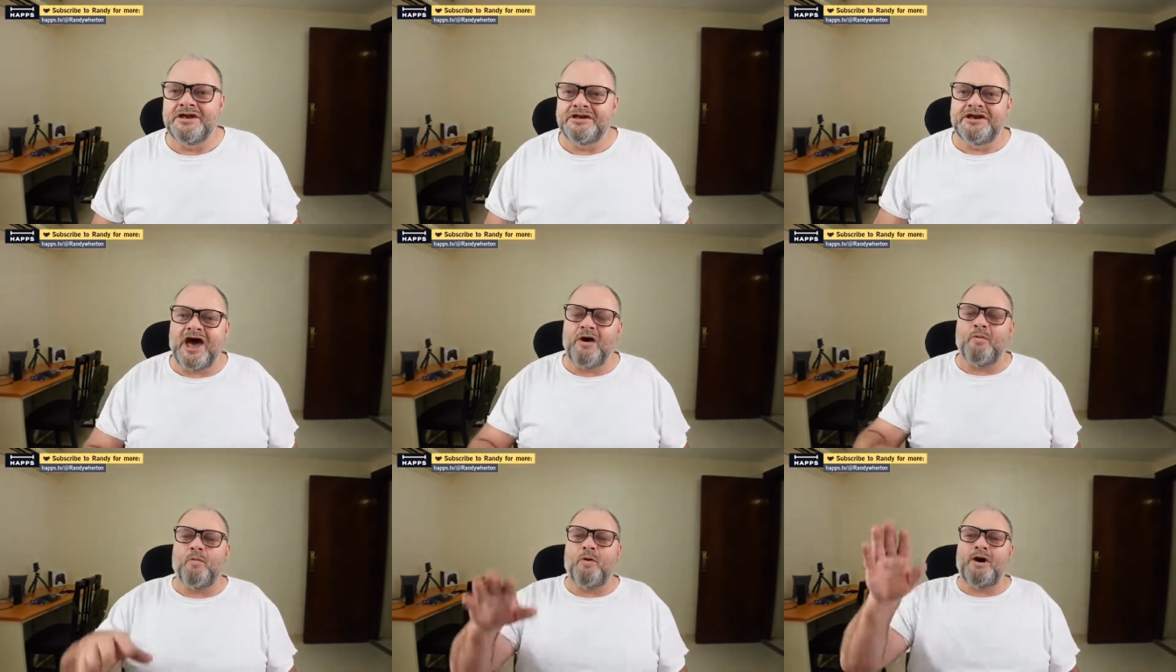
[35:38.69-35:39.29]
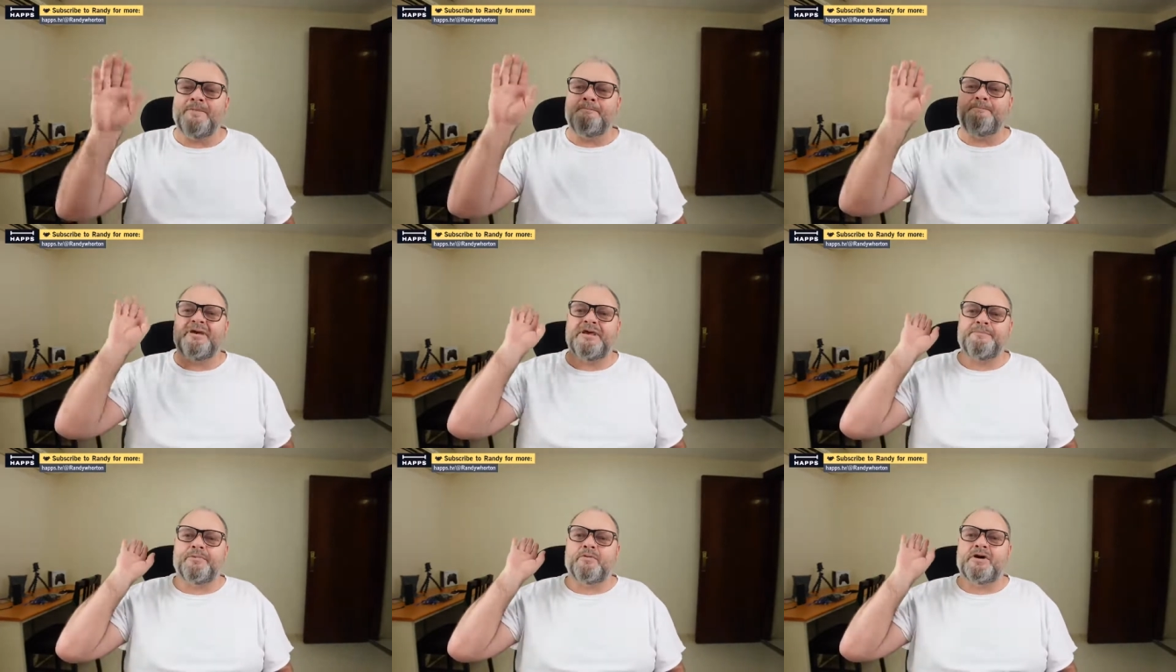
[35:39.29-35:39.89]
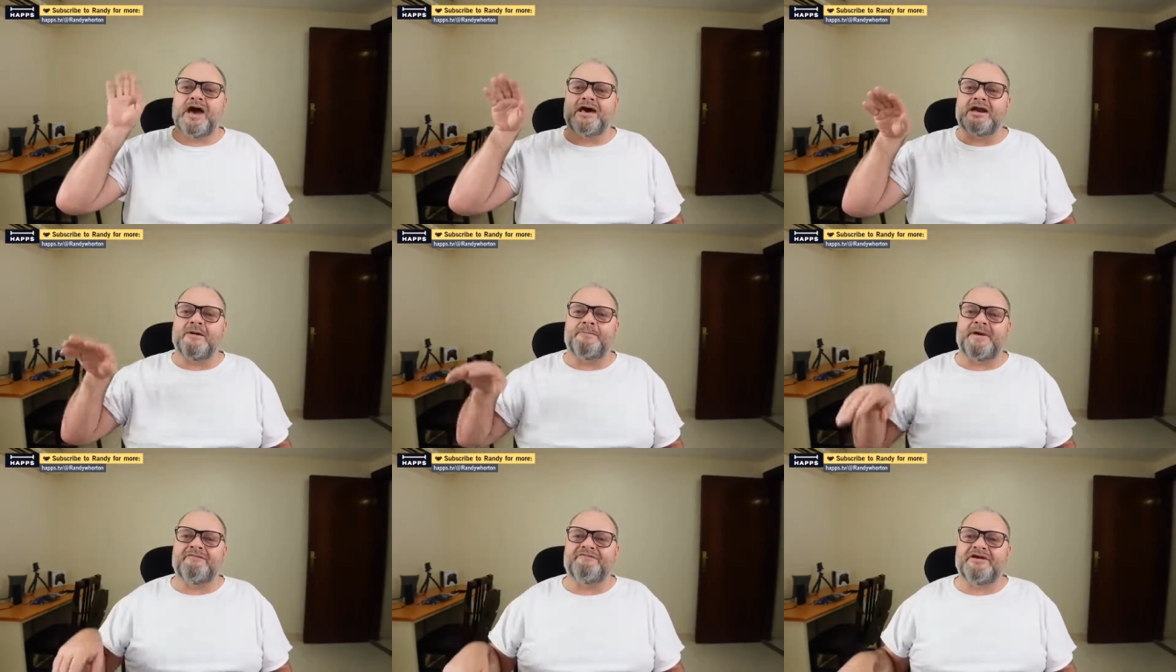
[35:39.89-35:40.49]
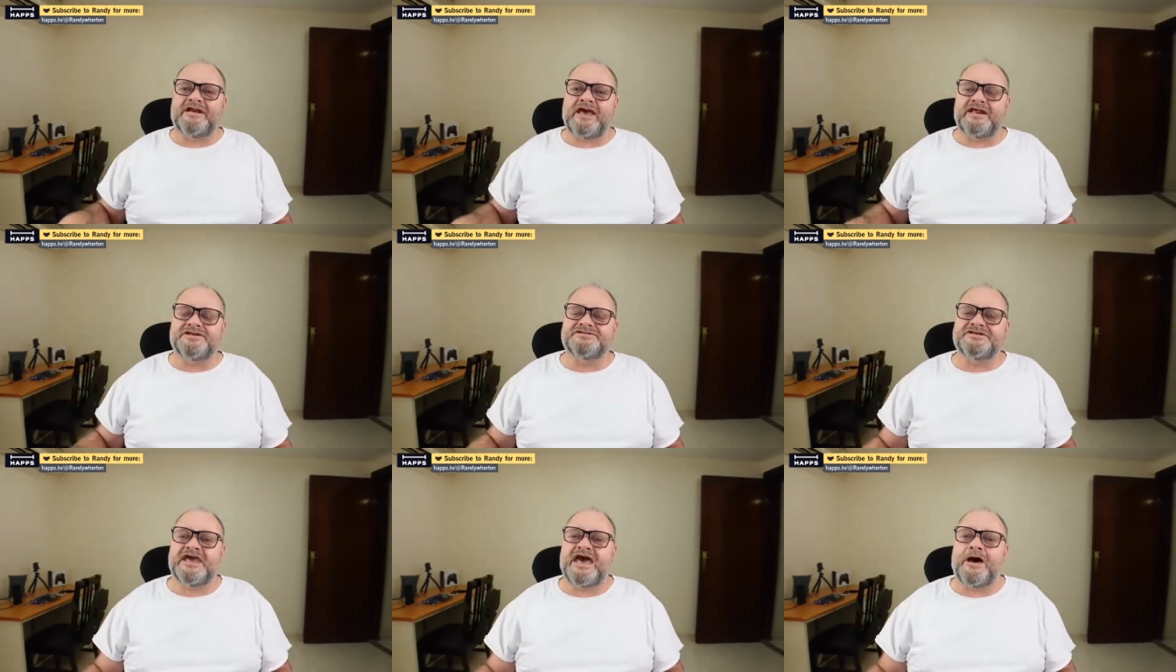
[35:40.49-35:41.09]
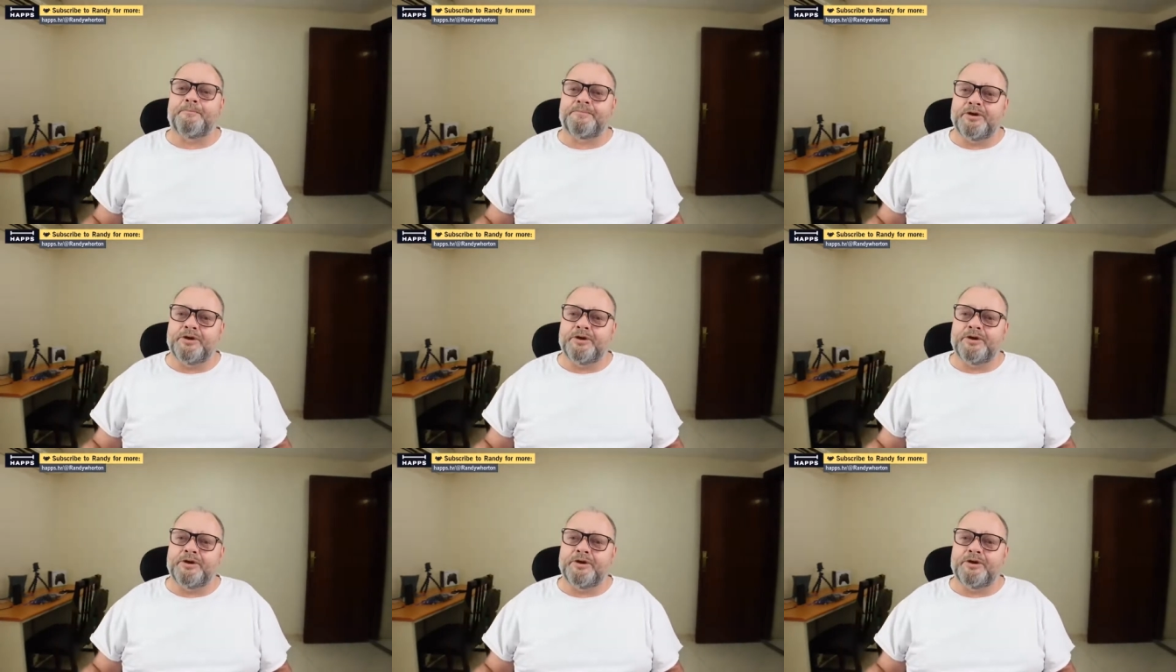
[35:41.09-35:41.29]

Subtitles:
Not one people got up every day to say how